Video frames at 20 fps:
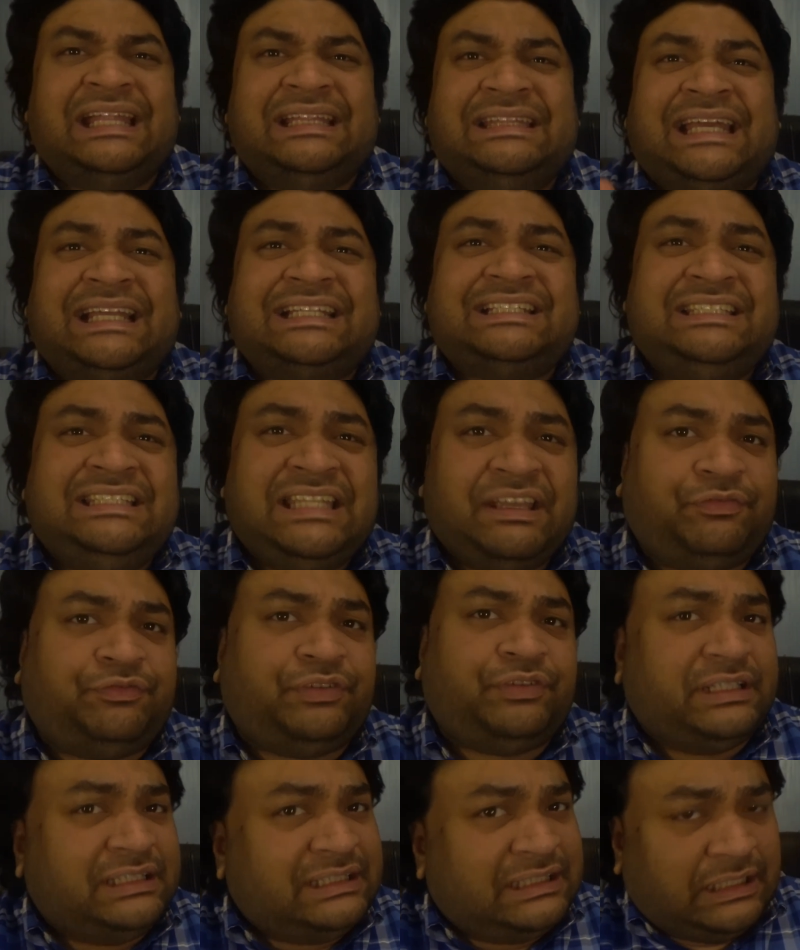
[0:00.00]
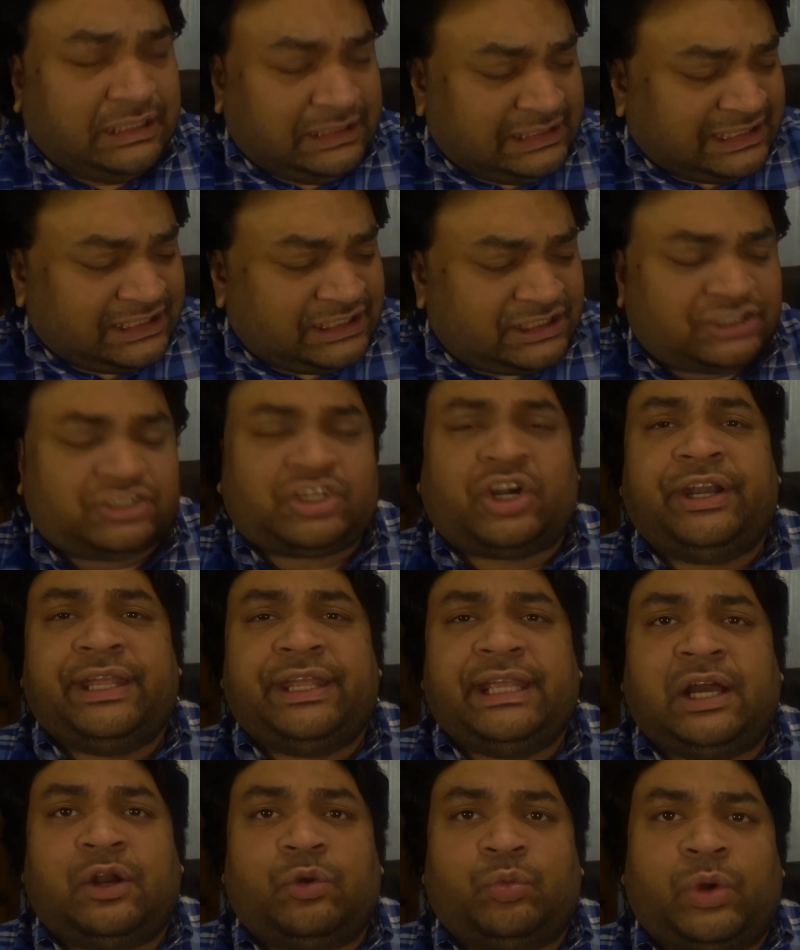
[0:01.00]
That's different than
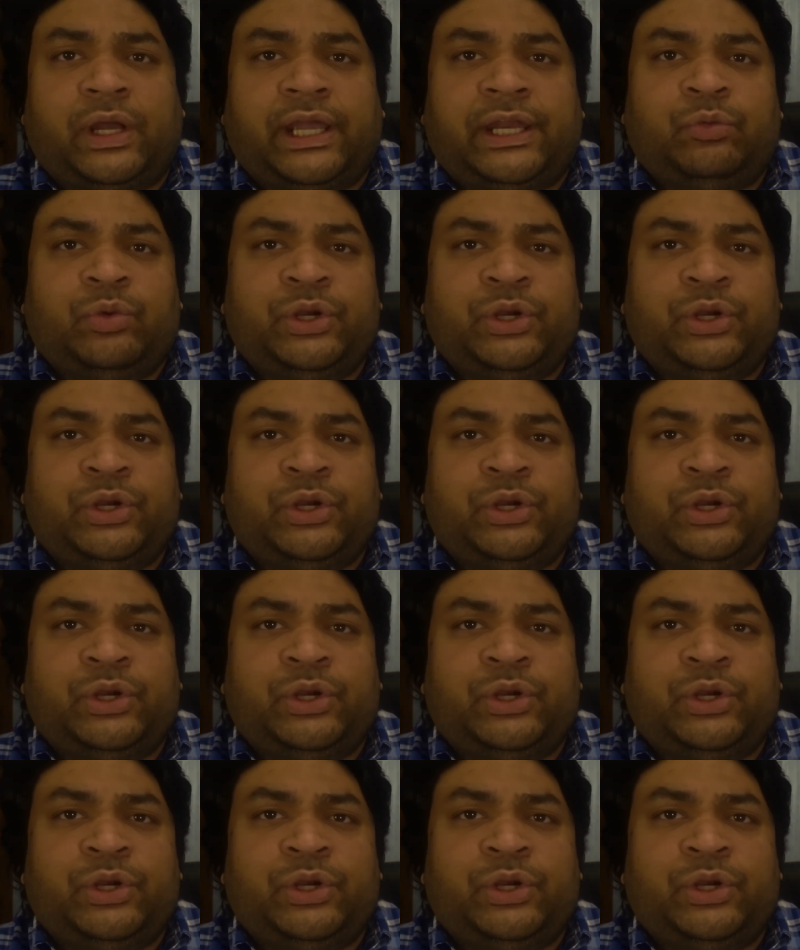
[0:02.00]
starting out wide.